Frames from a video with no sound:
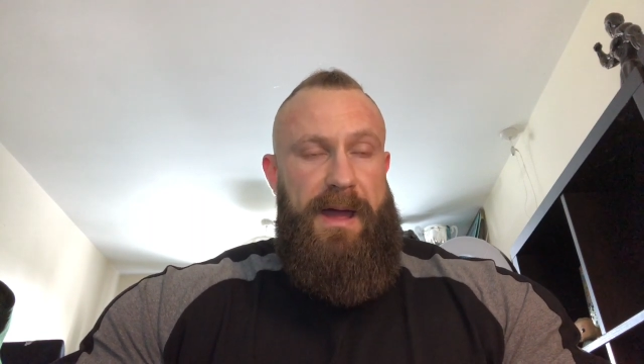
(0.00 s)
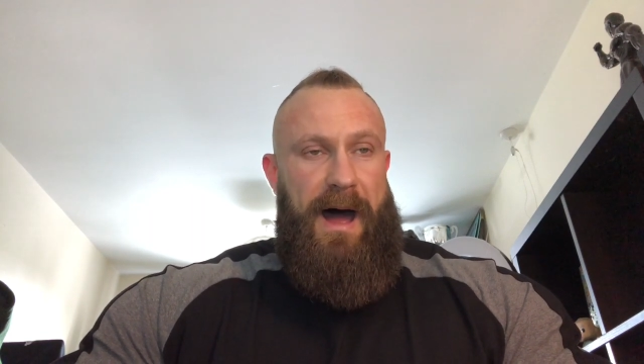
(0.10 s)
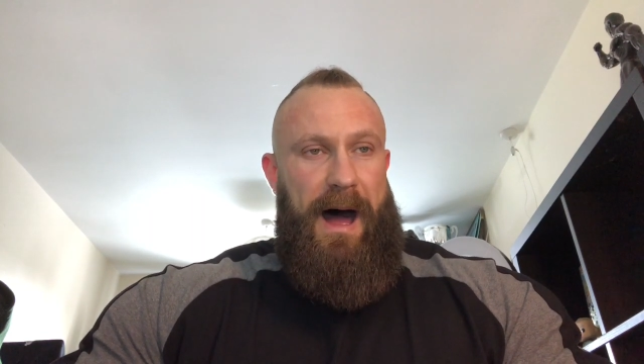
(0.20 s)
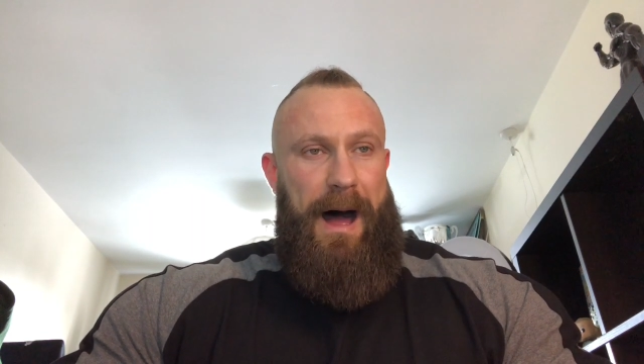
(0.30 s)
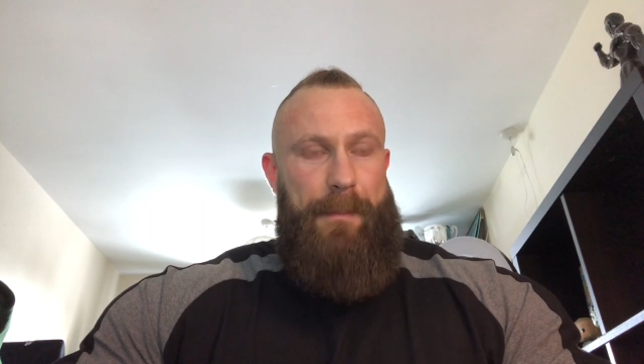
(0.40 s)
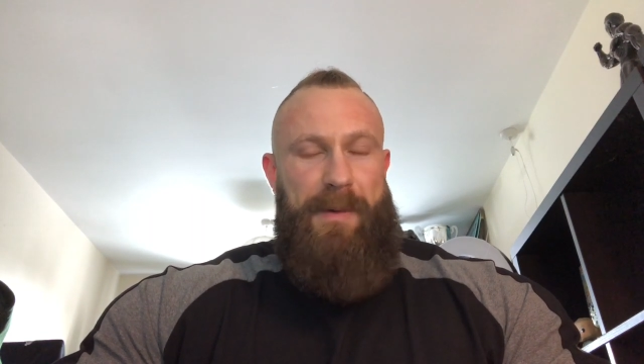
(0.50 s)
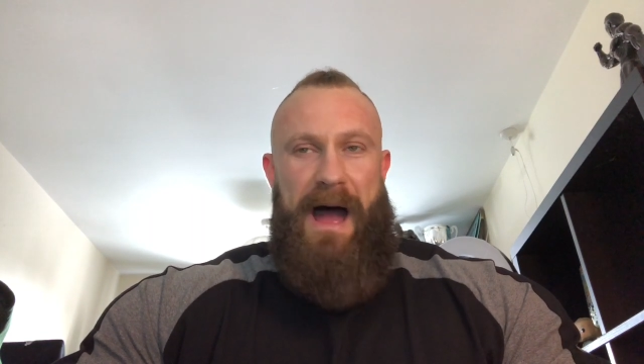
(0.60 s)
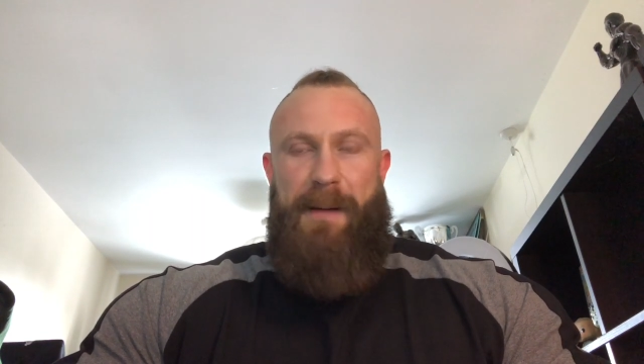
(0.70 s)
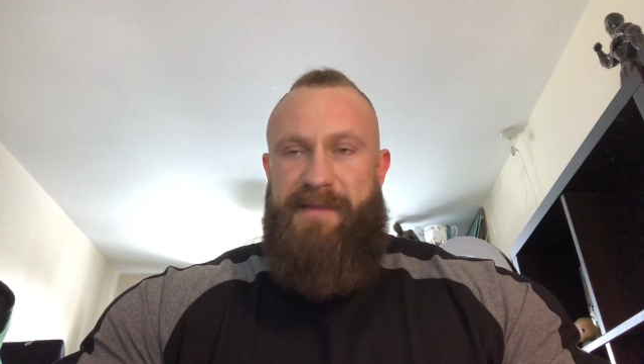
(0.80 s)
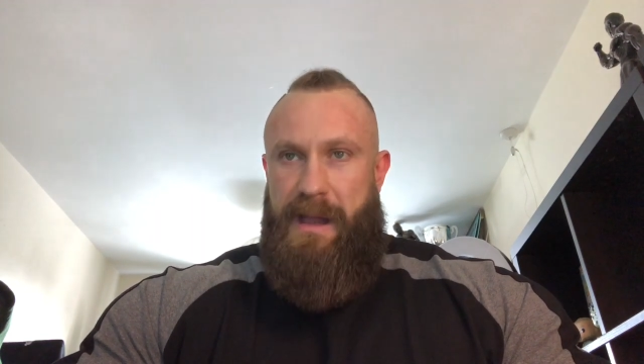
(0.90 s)
Um, but
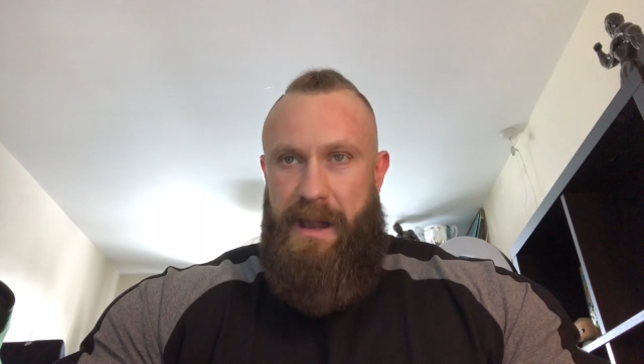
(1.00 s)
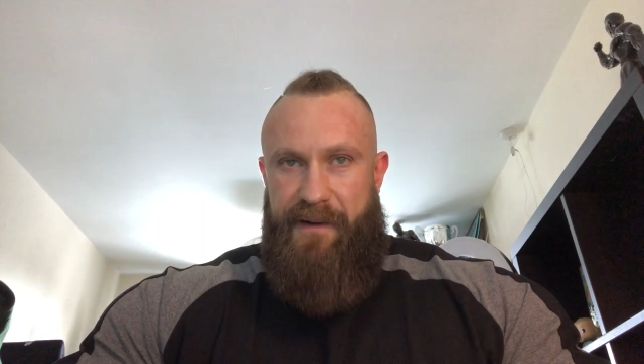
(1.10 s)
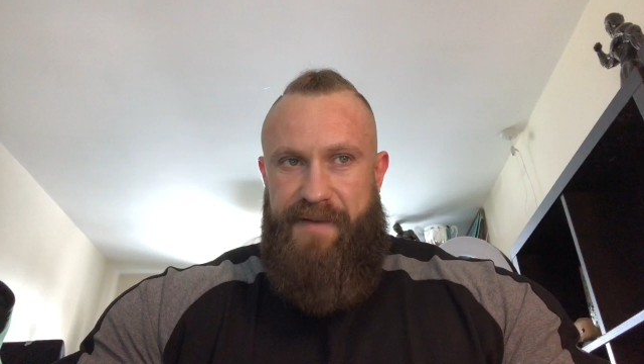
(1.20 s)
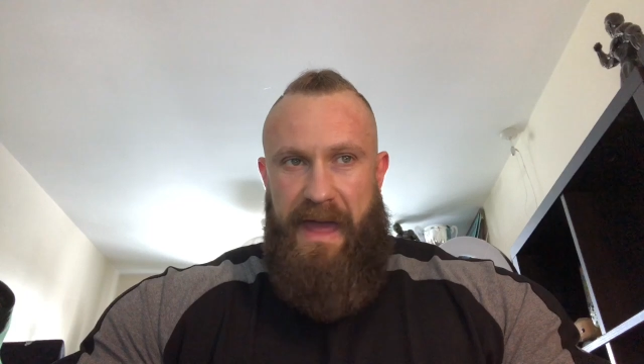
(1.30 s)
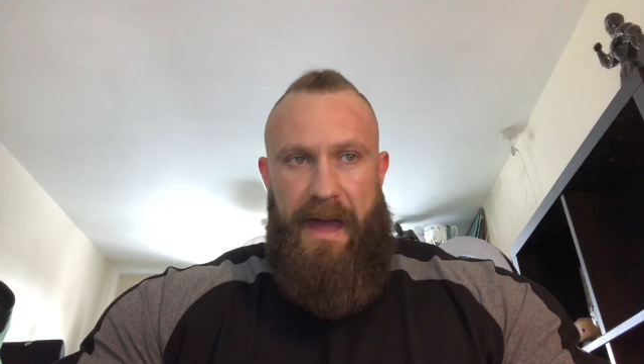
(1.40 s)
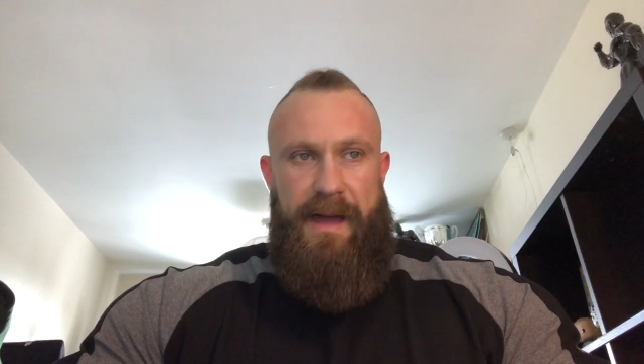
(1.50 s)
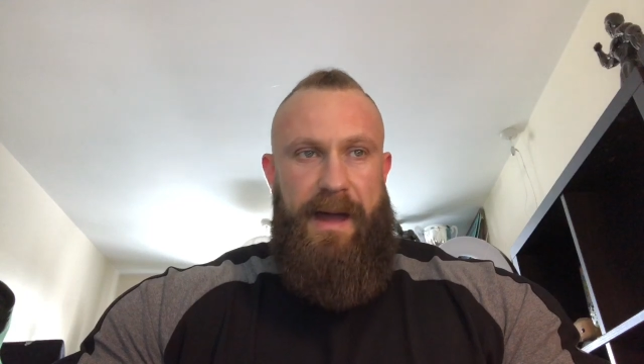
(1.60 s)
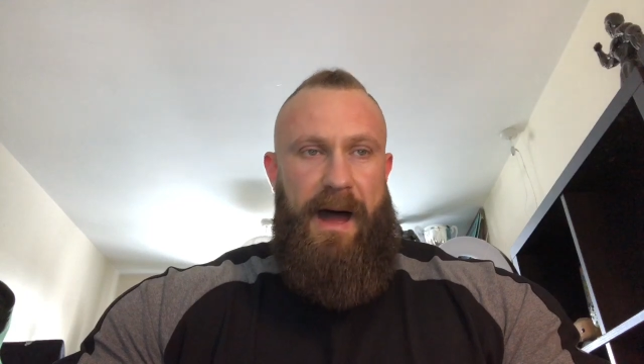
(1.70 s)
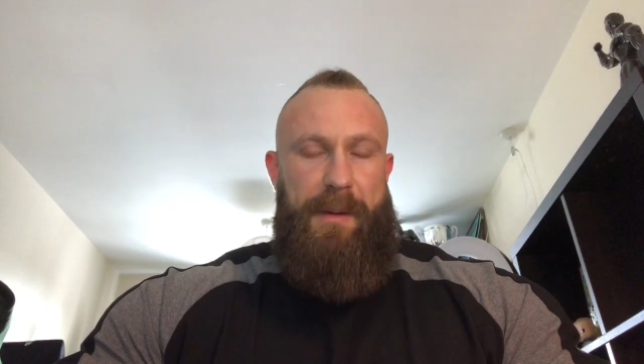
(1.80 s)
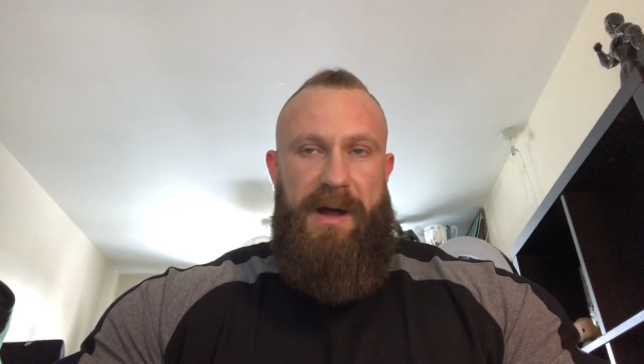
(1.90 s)
absolutely loved it.
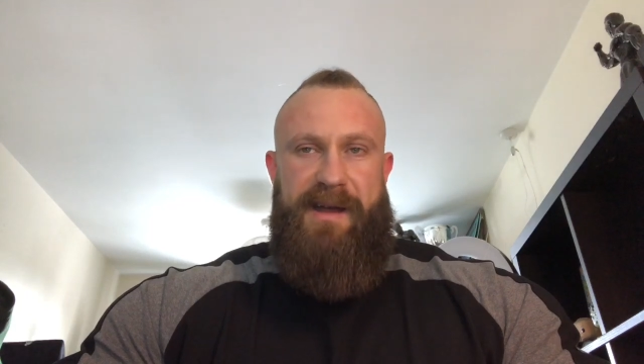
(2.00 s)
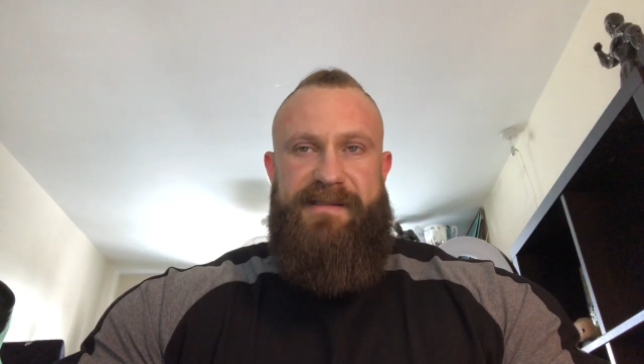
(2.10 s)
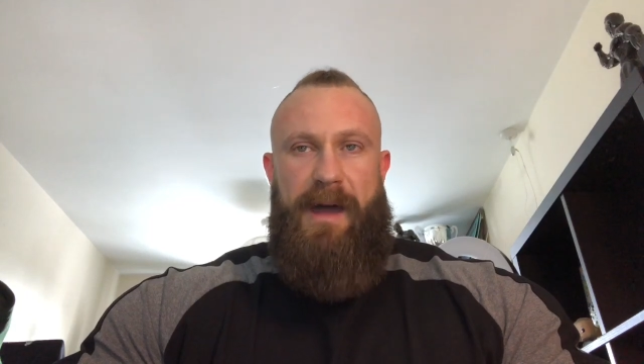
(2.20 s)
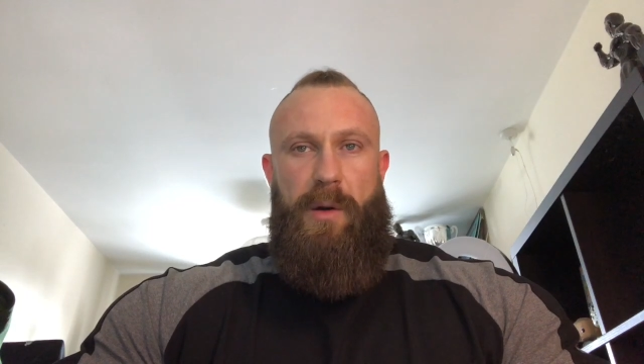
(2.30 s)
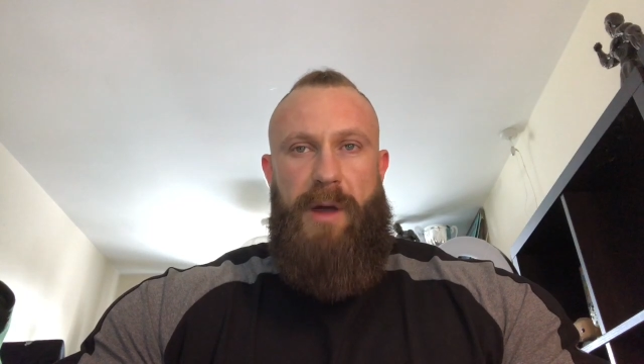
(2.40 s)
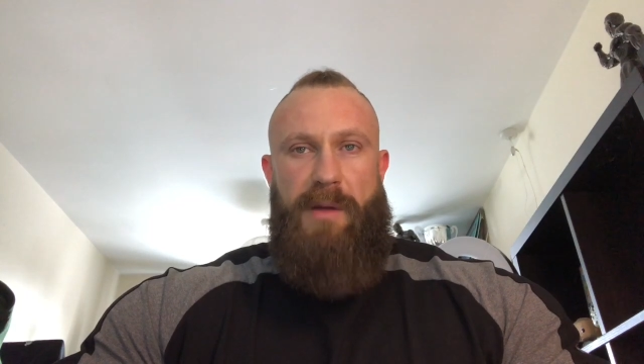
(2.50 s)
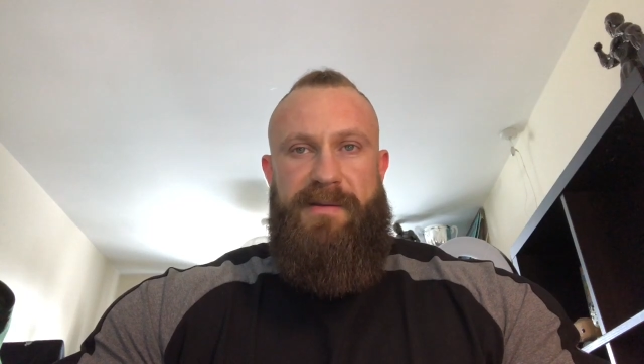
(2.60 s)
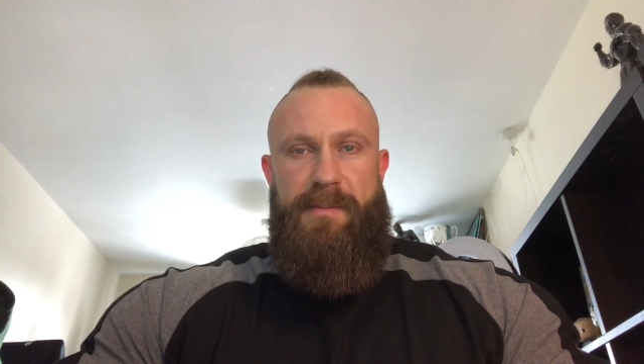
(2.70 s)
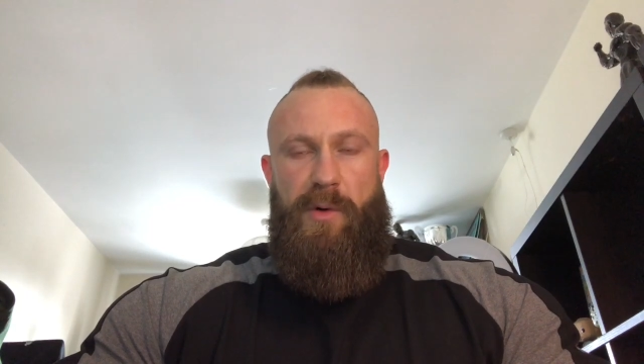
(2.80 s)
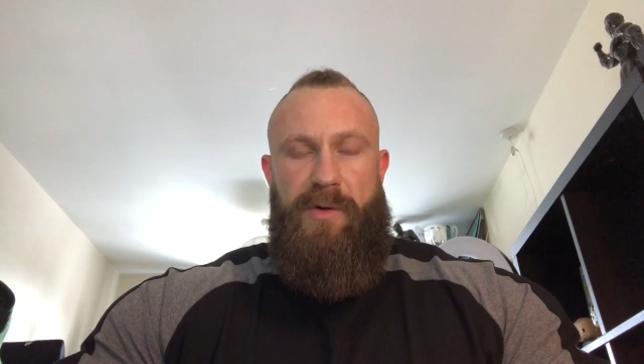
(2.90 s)
Um, like I said, we will go
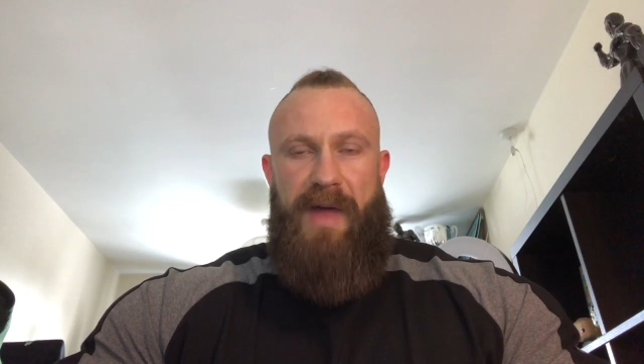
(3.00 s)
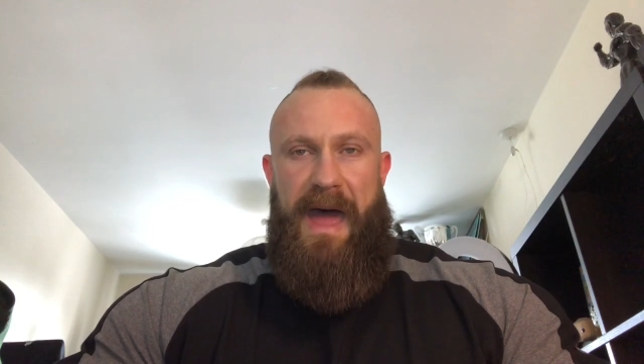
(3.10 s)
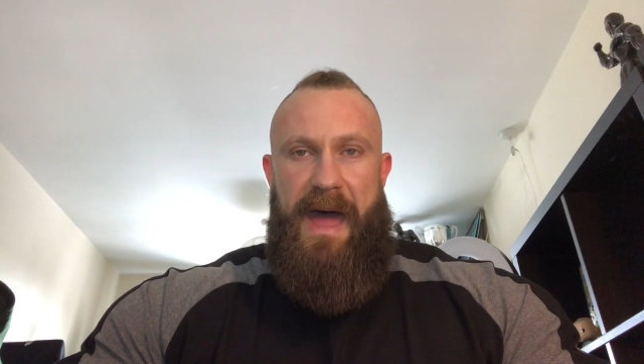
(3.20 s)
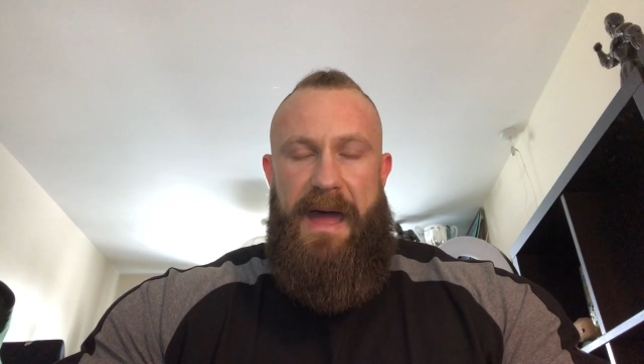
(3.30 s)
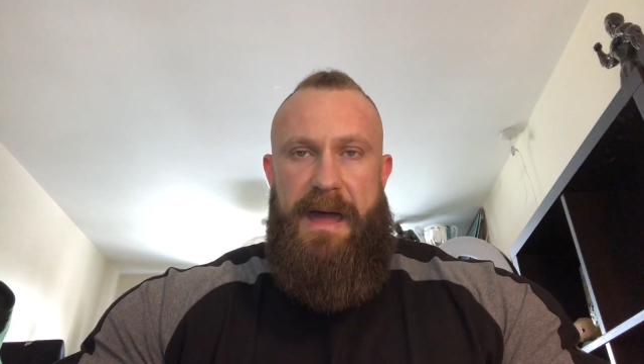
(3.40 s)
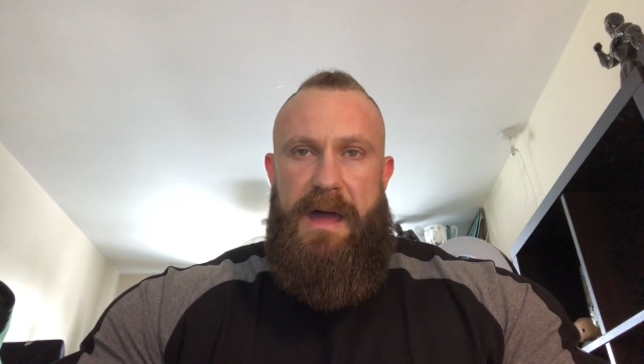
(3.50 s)
into more there.